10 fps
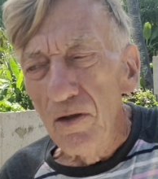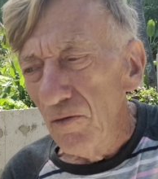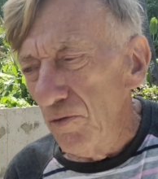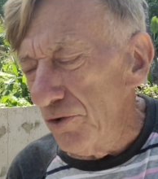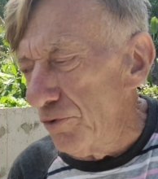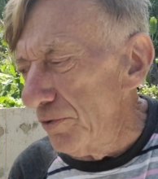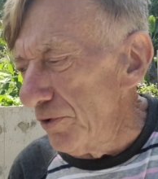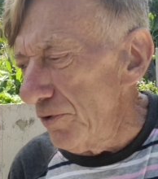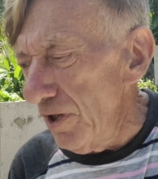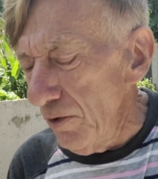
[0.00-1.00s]
which
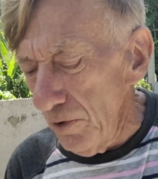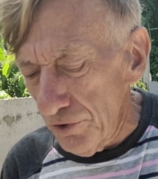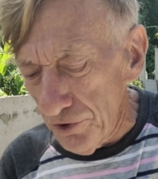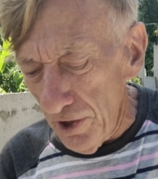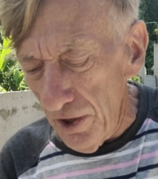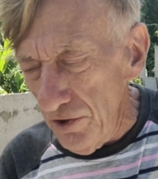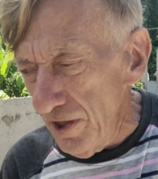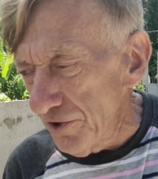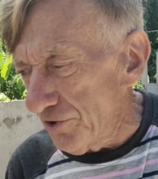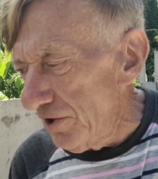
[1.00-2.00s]
I was saying
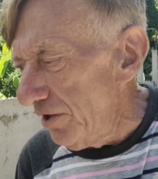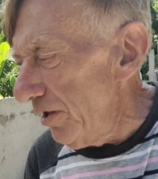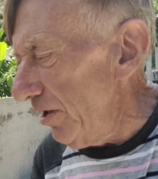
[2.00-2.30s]
yesterday.